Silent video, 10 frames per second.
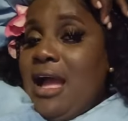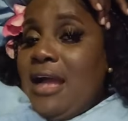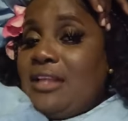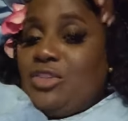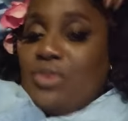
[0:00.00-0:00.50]

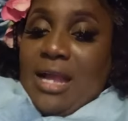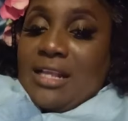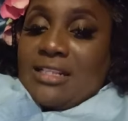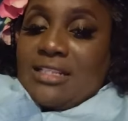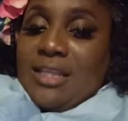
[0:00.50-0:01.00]
and to
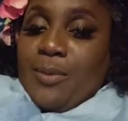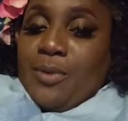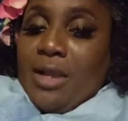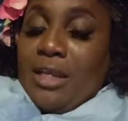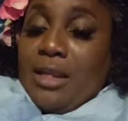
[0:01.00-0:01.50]
accept
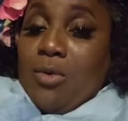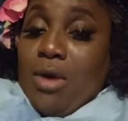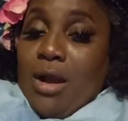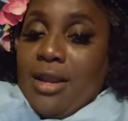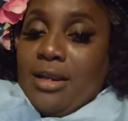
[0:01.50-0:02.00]
an
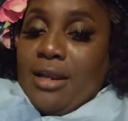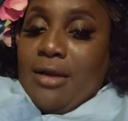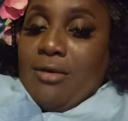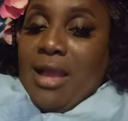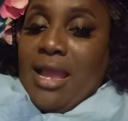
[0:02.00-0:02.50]
award,
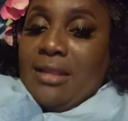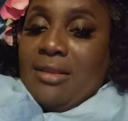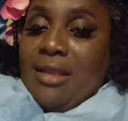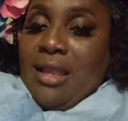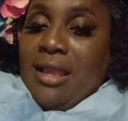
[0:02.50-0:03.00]
all right?
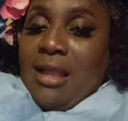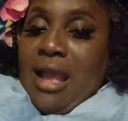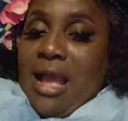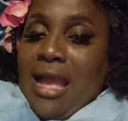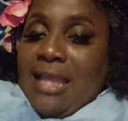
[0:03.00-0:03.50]

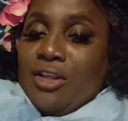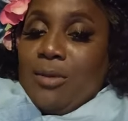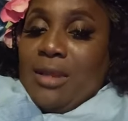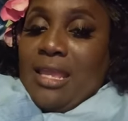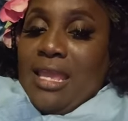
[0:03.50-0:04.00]

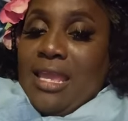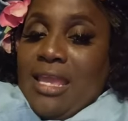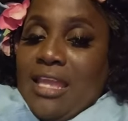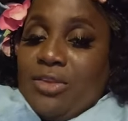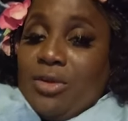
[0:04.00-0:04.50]

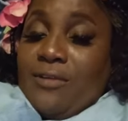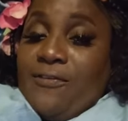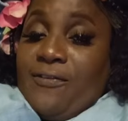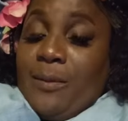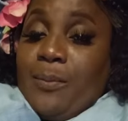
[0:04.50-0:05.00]
IAAA to the
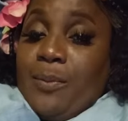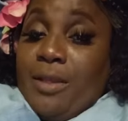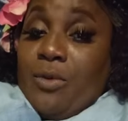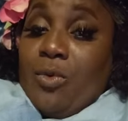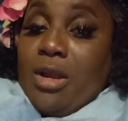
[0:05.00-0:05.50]

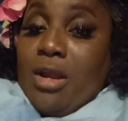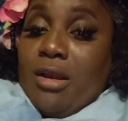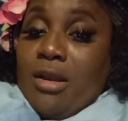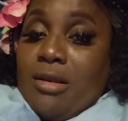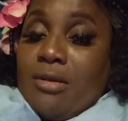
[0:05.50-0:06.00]
flipping
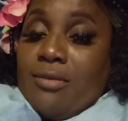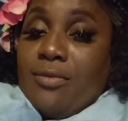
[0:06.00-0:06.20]
world.